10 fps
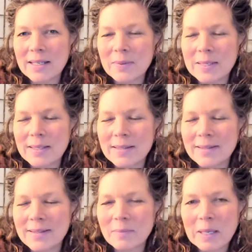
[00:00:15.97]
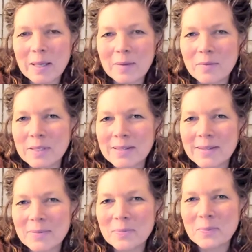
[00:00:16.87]
It was just my life
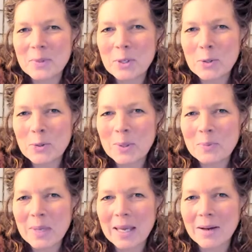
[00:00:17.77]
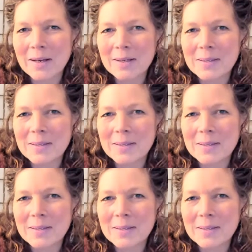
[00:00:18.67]
was too chaotic.